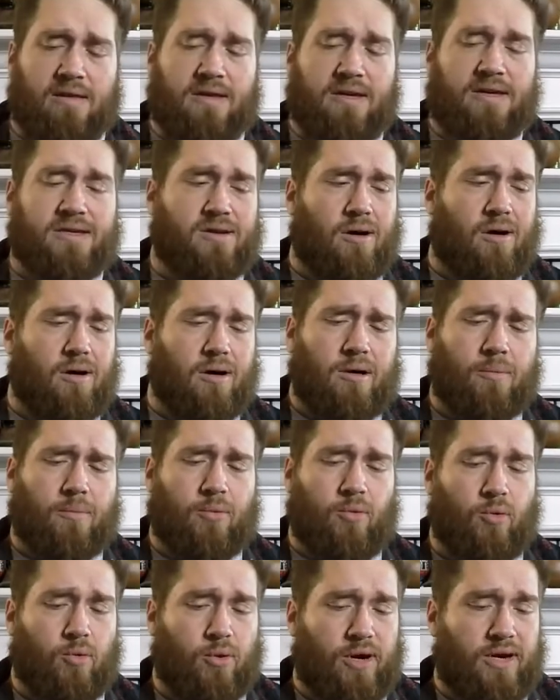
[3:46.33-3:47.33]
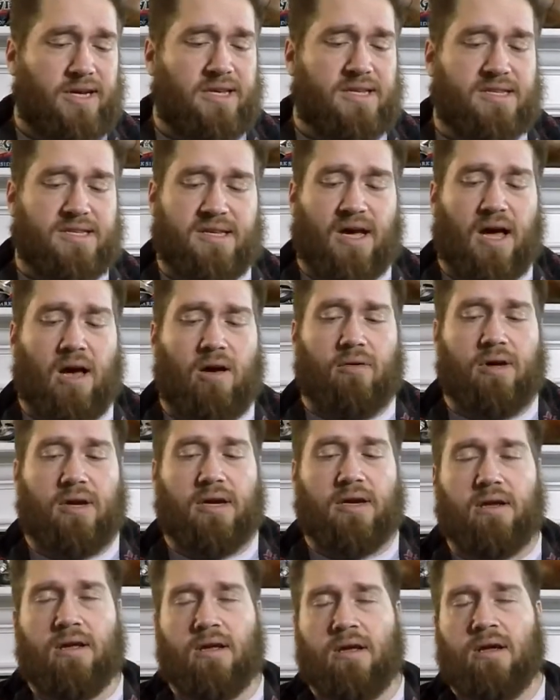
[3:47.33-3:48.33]
these are pretty
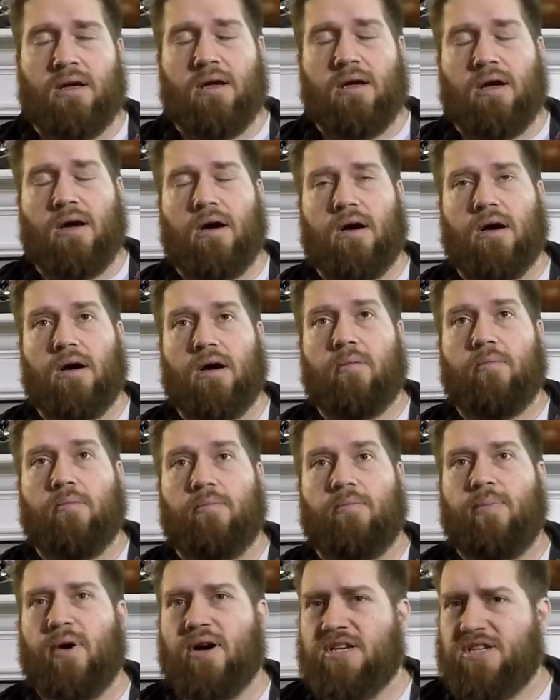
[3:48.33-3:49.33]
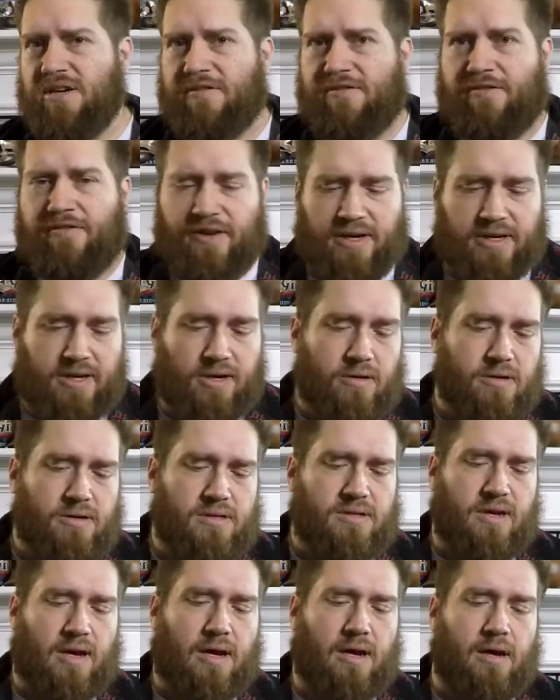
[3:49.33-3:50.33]
solid budget
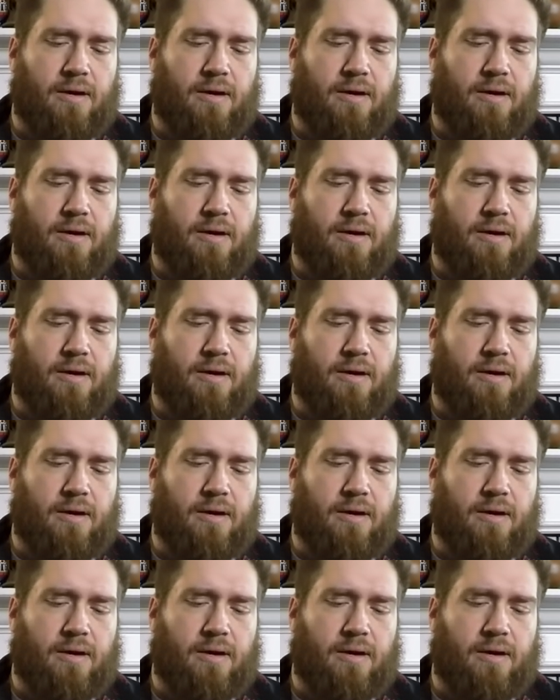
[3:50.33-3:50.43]
figures.